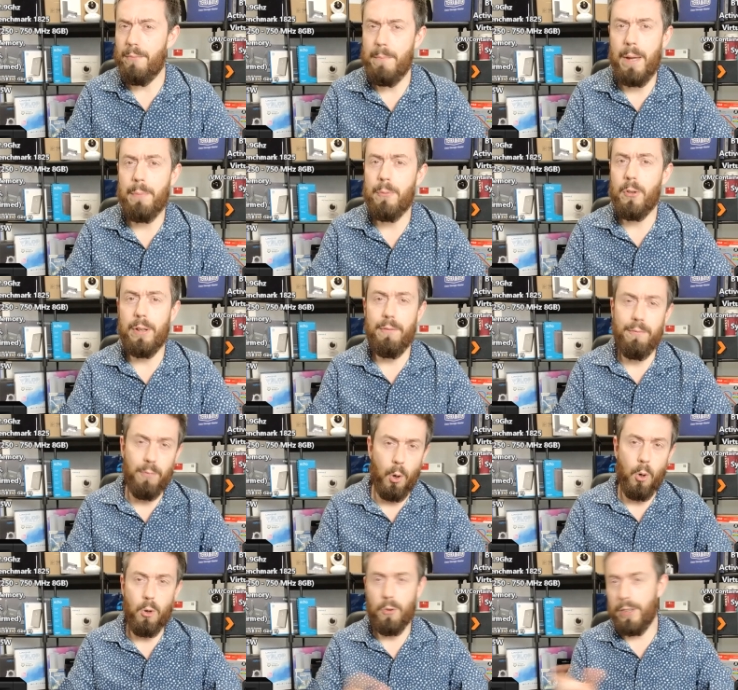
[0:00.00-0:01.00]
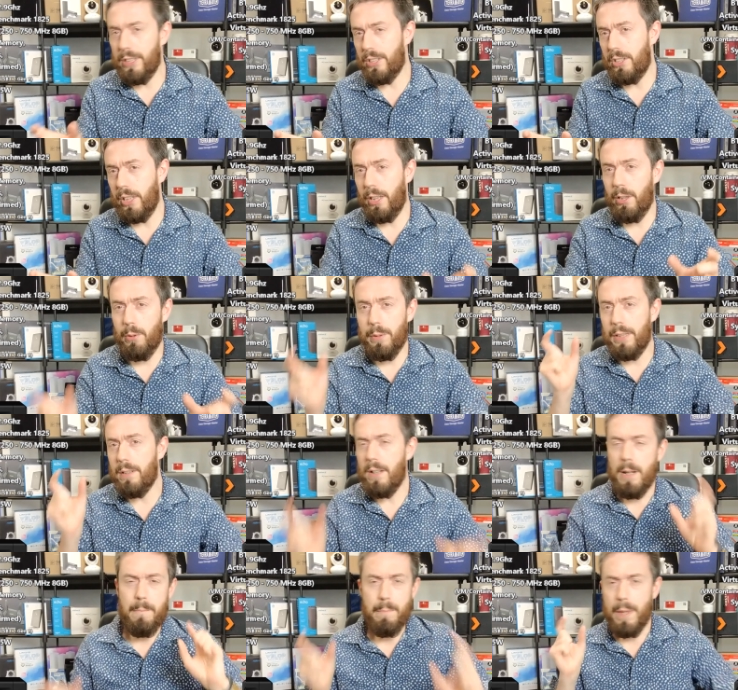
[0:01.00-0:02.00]
of memory, four and two, and
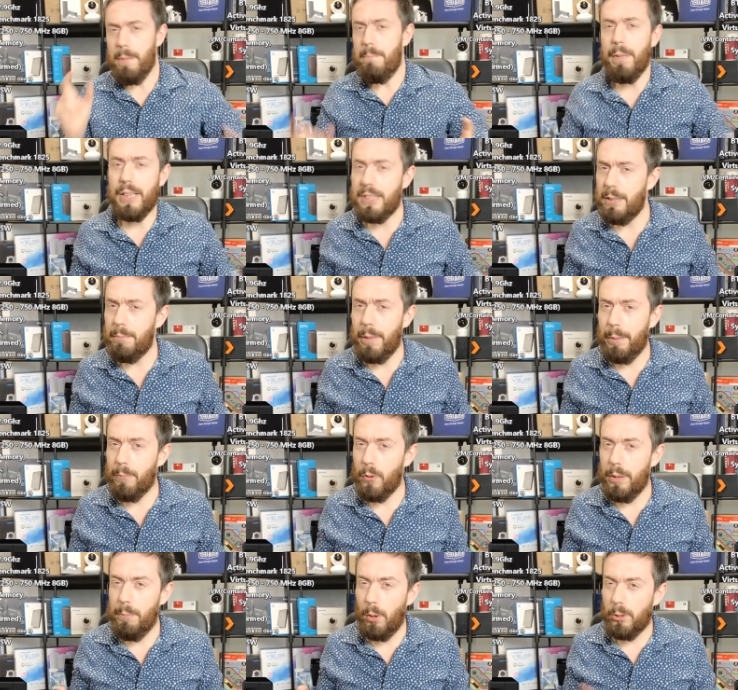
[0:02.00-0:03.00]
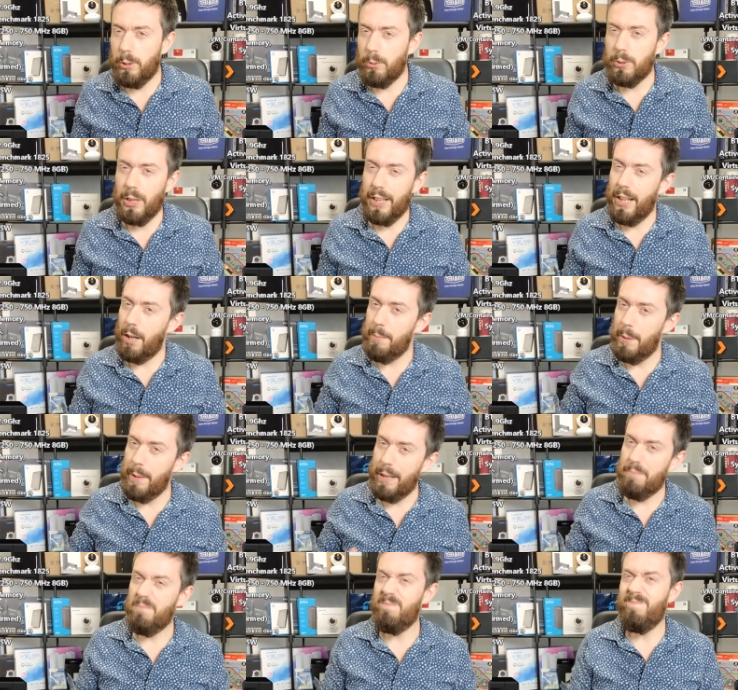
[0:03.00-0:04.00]
mixing memory modules. I know I'm a
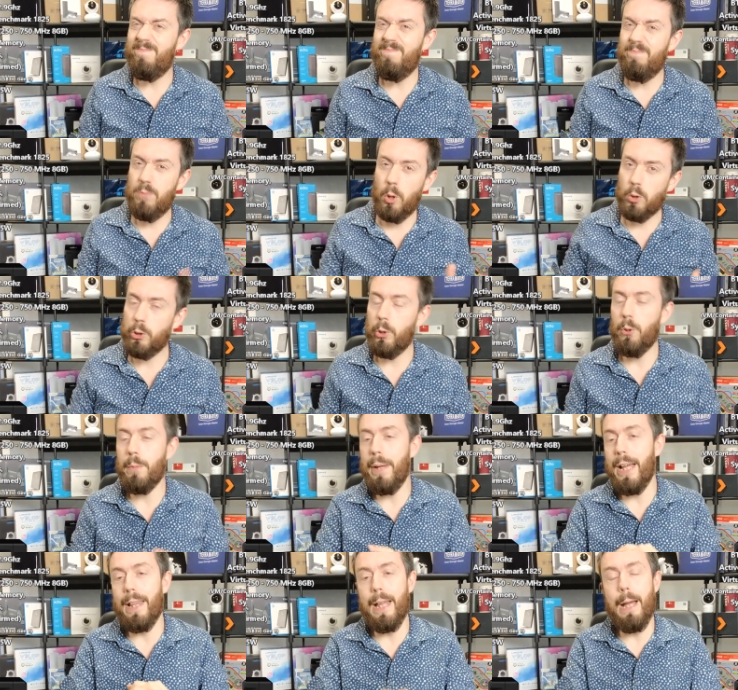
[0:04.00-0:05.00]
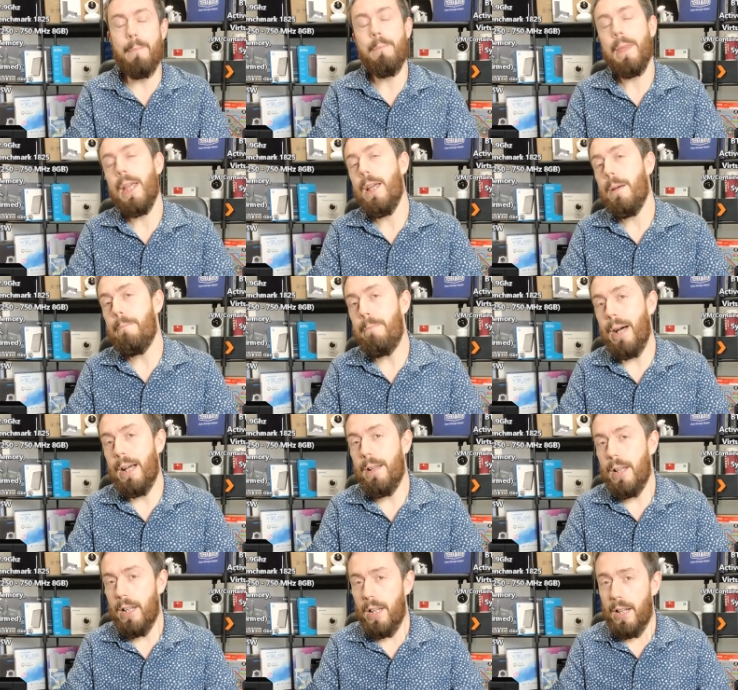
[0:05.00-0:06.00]
bit mm, not sure about that,
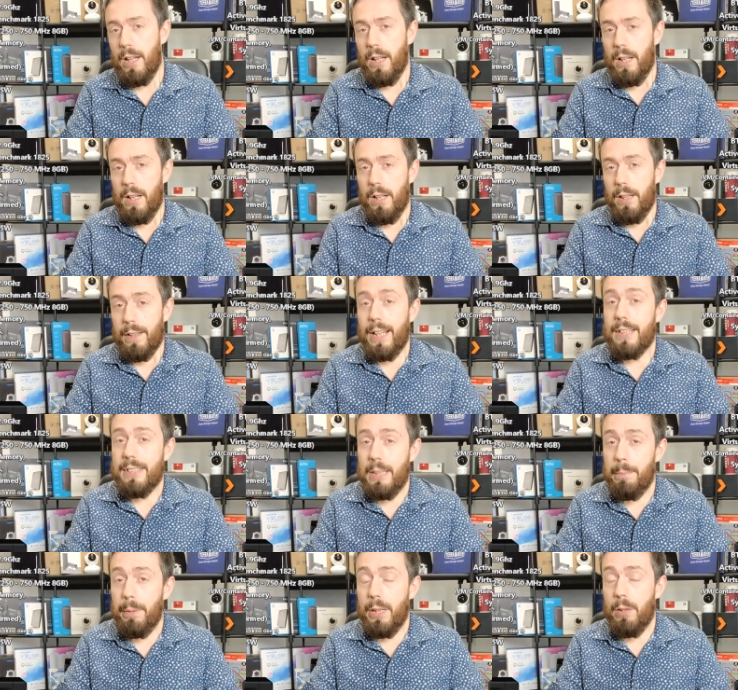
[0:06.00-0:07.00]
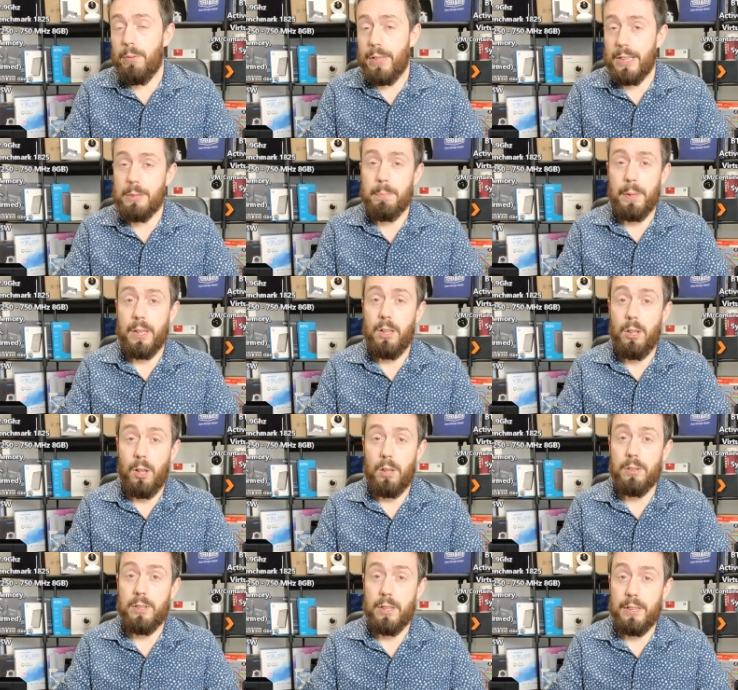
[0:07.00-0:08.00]
but that C P U does bring a
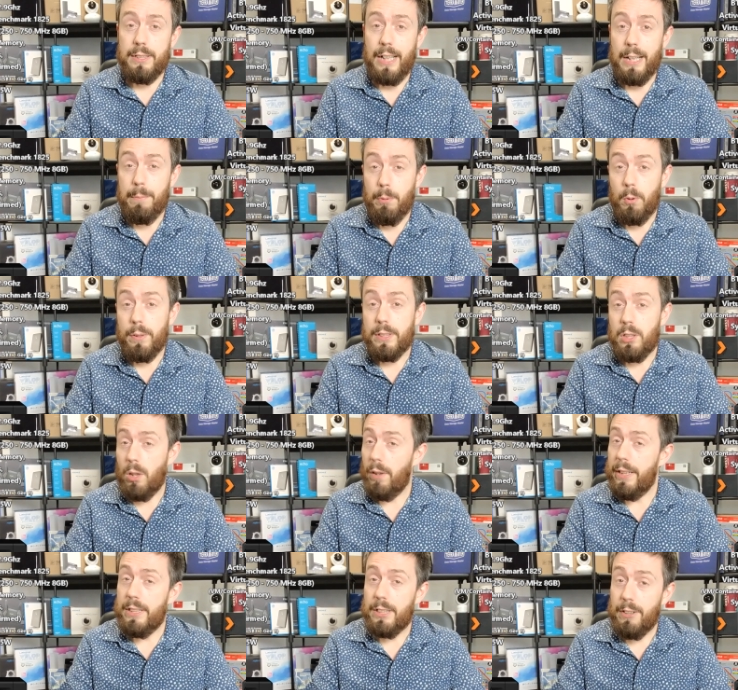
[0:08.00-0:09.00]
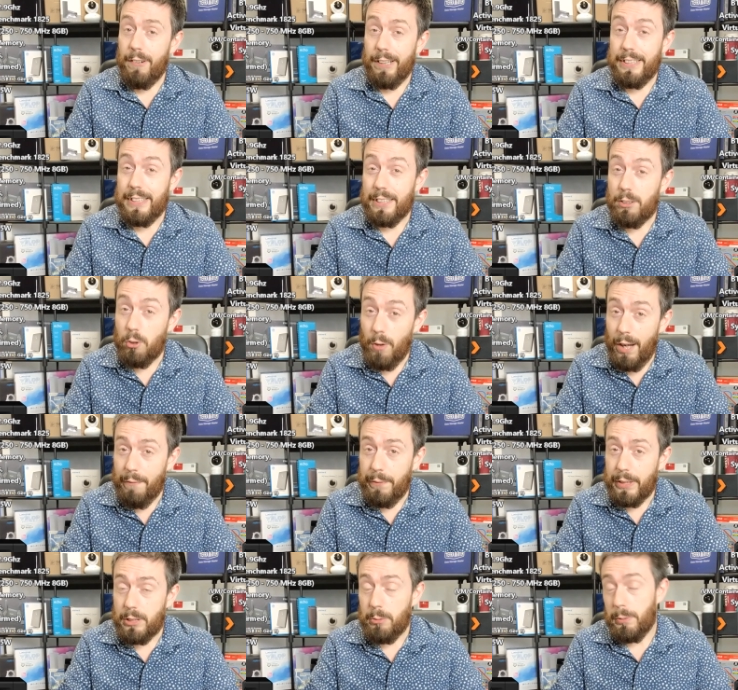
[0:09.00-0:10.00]
lot to the table. It's got integrated
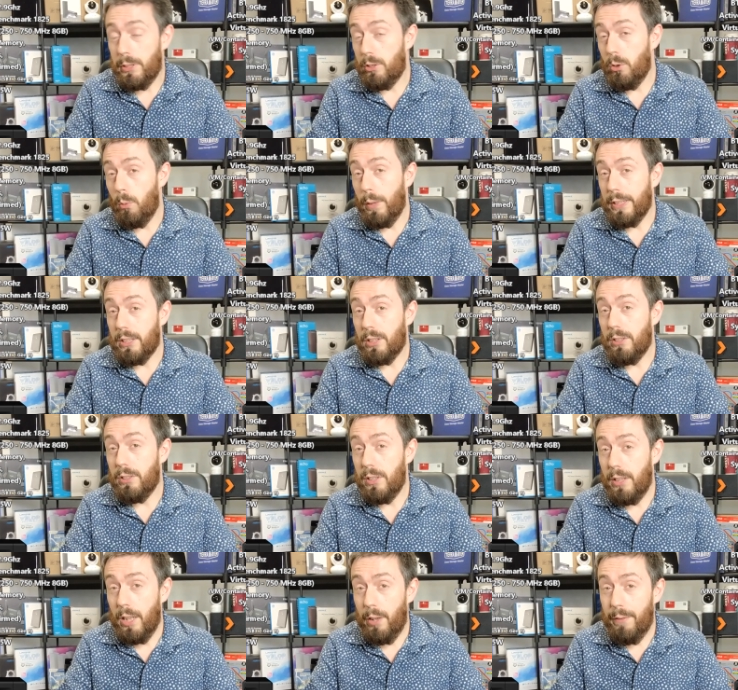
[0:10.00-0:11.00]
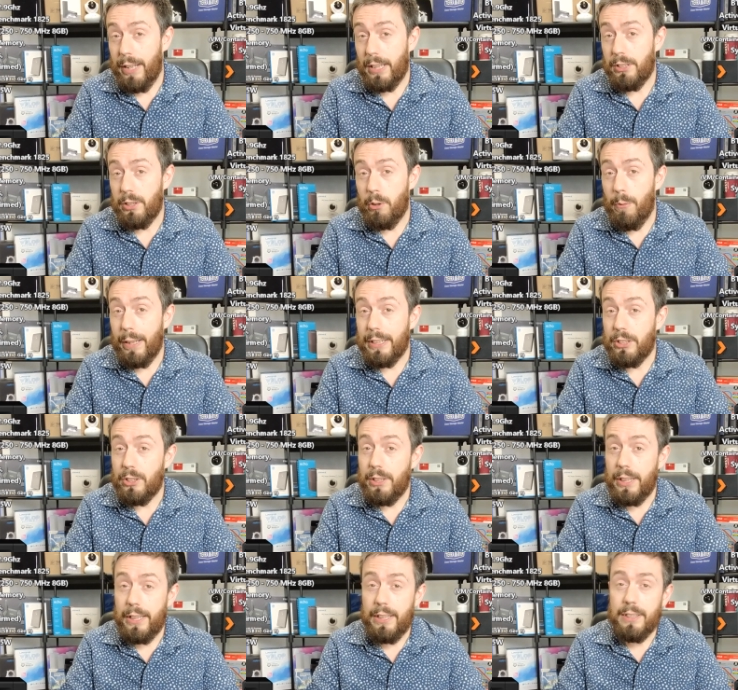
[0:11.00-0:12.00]
graphics, which is always good to know, and that's U
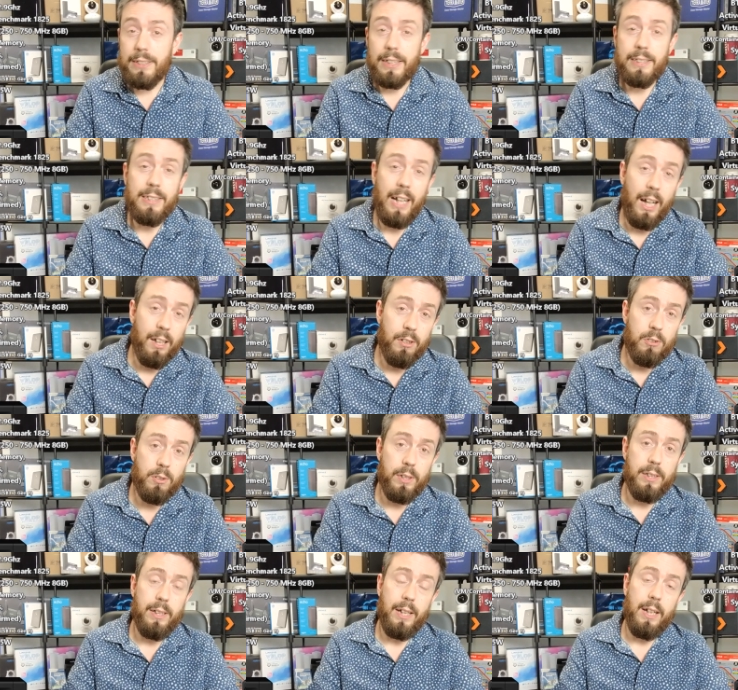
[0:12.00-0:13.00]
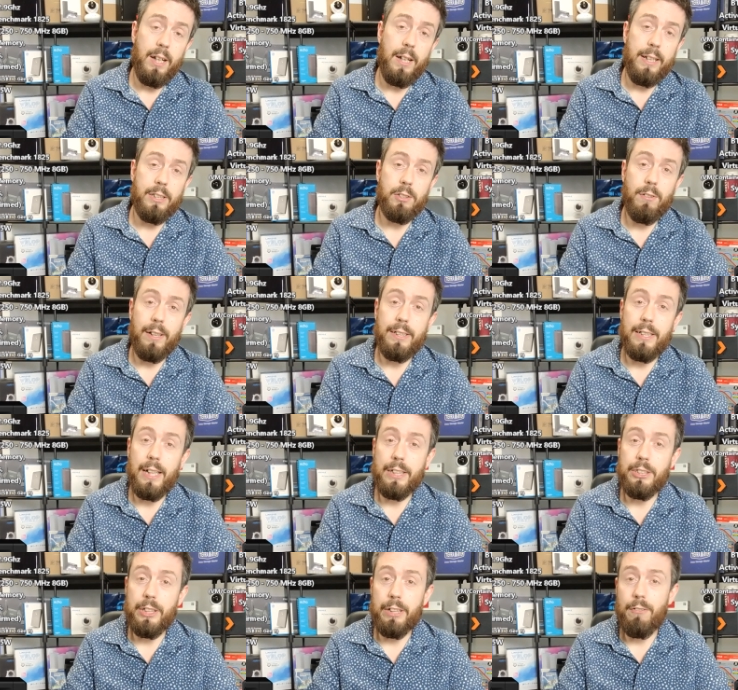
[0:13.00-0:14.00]
H D six hundred uh, integrated
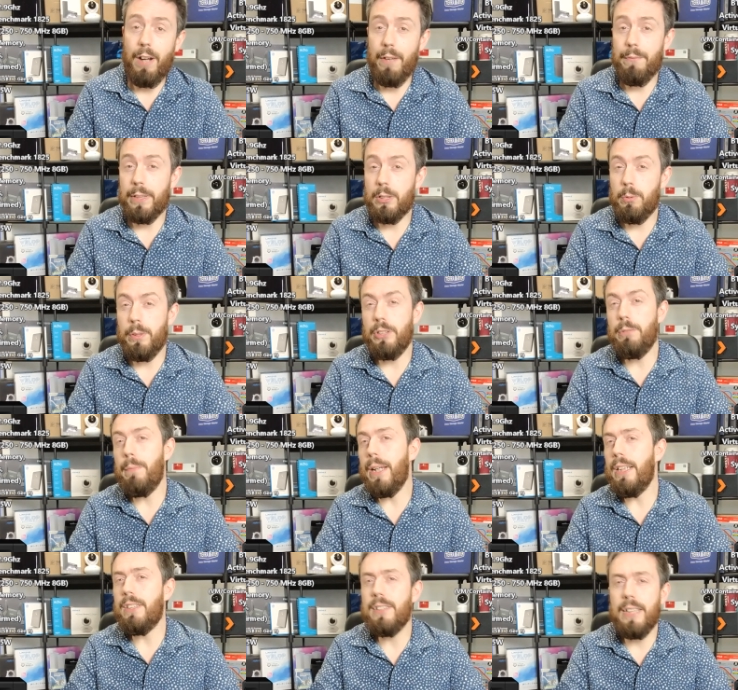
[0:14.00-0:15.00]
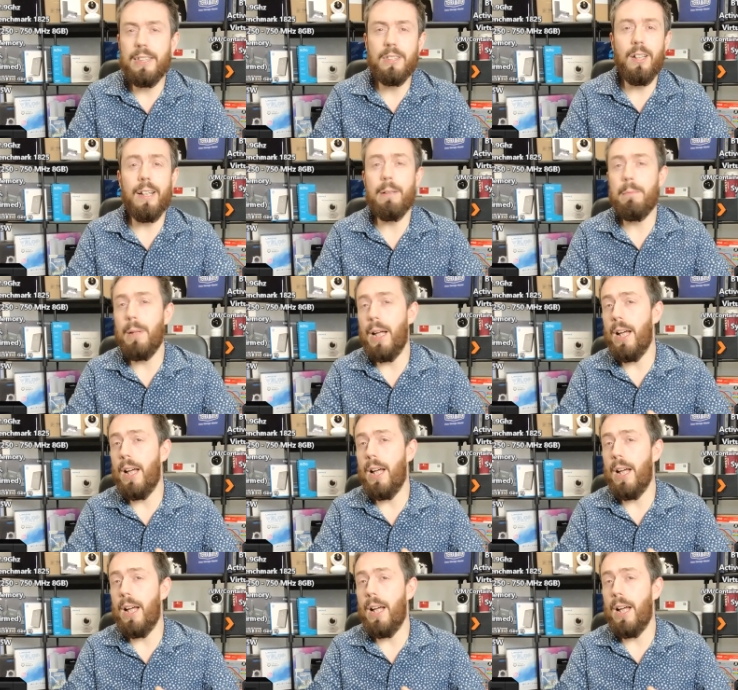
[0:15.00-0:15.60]
H D graphics, which means things like